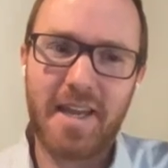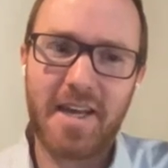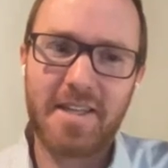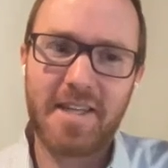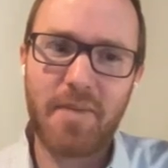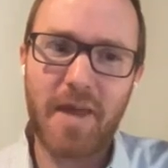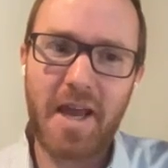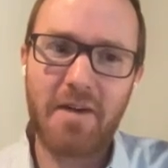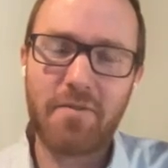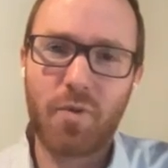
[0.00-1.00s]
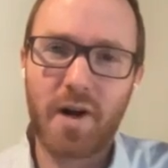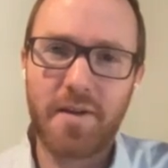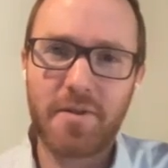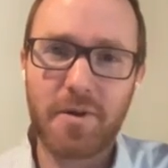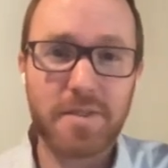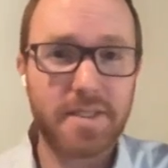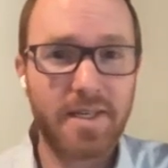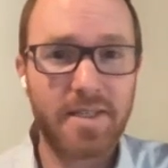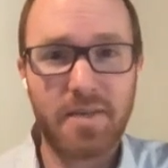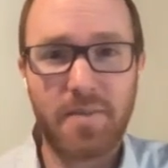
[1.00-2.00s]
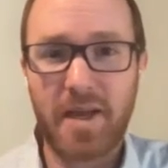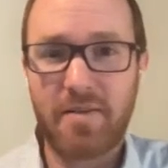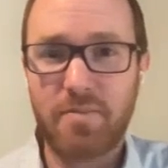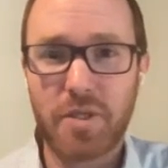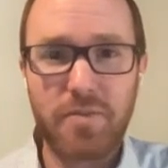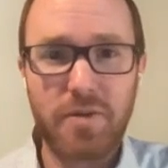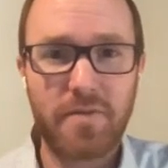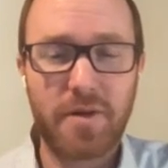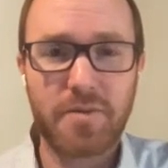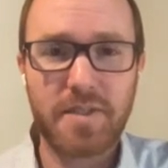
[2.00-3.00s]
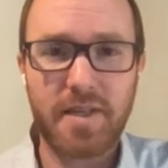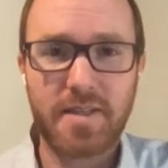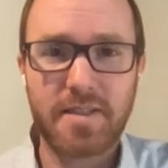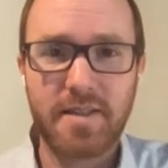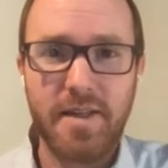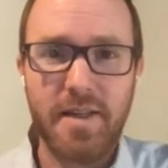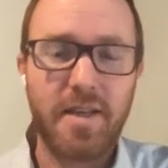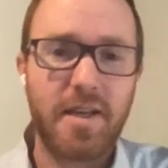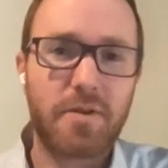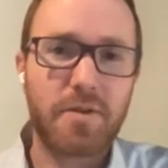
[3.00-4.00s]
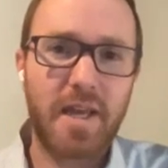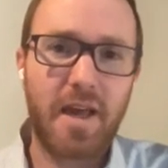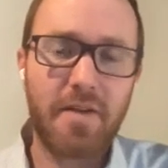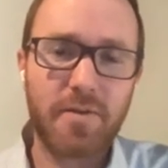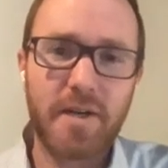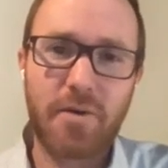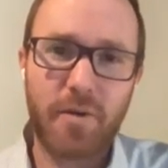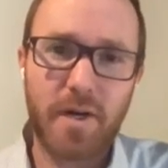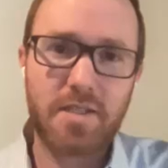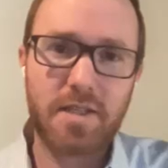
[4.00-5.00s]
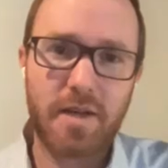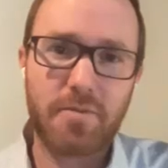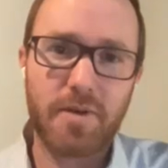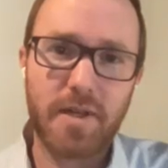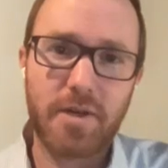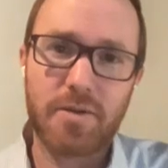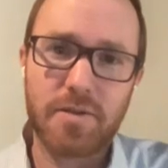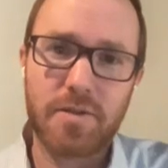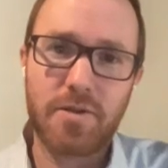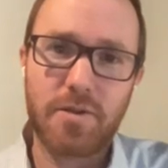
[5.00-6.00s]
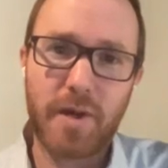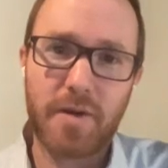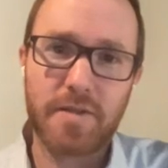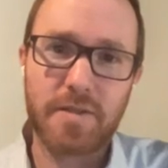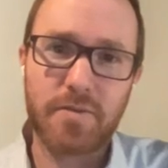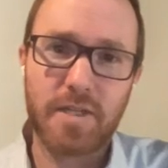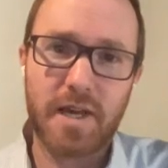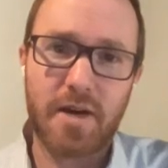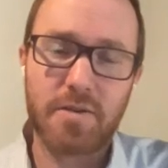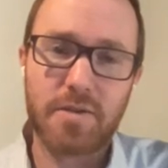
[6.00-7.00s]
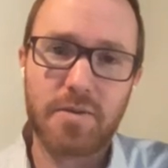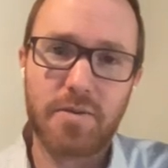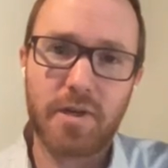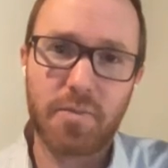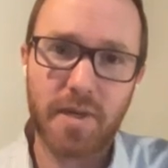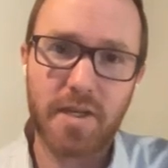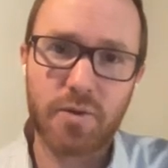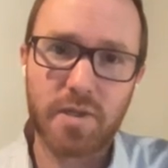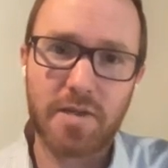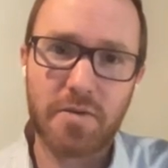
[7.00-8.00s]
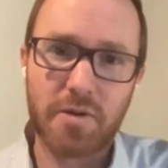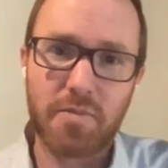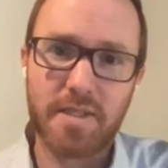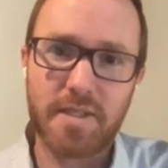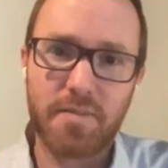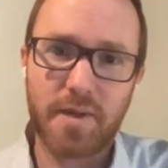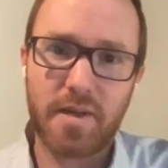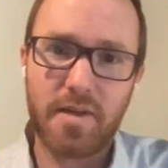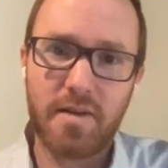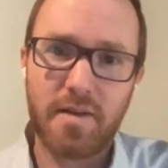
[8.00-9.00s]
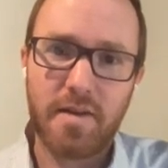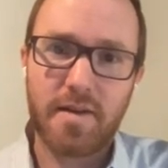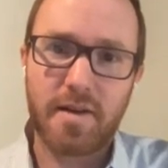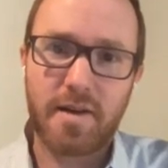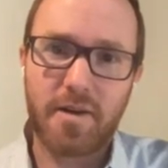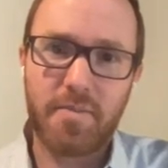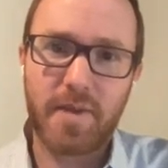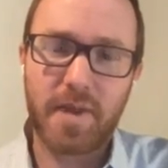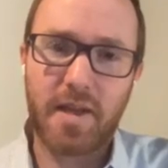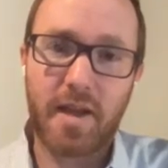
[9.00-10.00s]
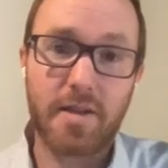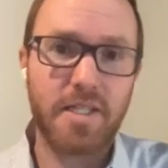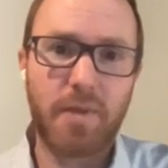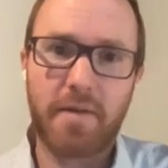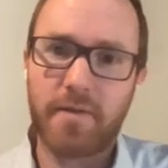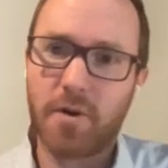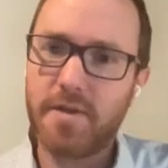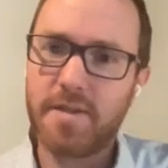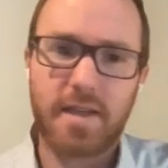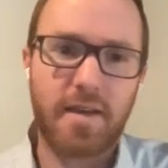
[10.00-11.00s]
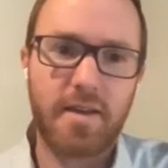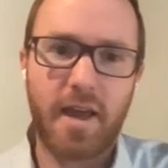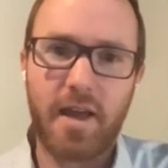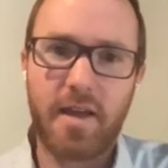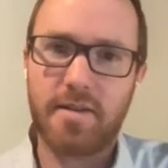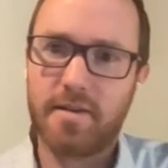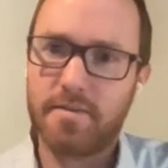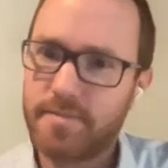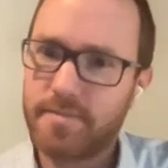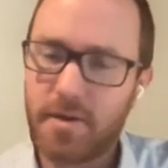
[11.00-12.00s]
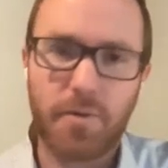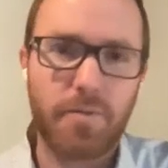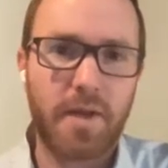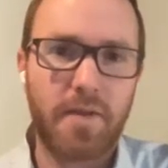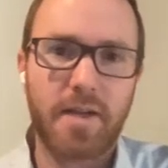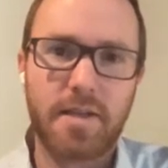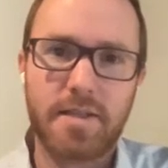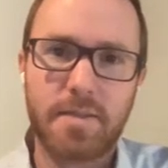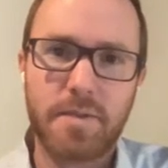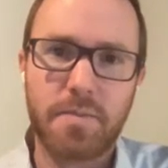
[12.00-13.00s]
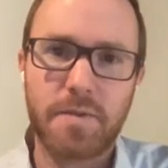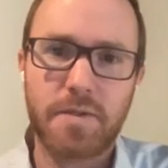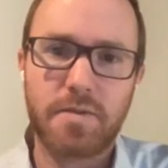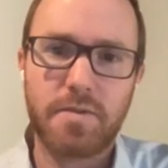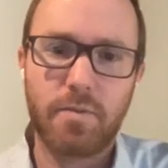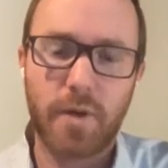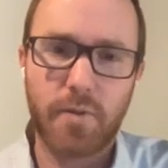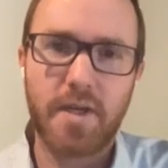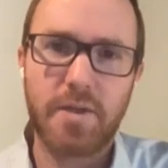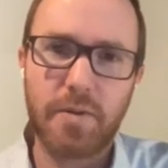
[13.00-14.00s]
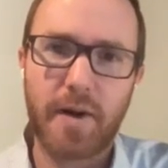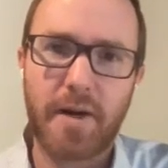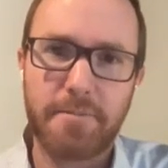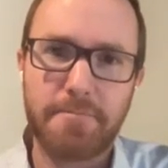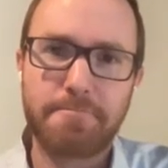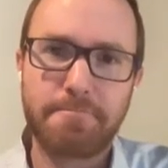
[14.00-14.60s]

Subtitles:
And they may have one of those things. They may have multiple of those things. If there's ever any question, I really encourage parents to reach out to their pediatrician or their PCP, at least by phone, and say, hey, you know, they've got these symptoms. What do we need to do about it?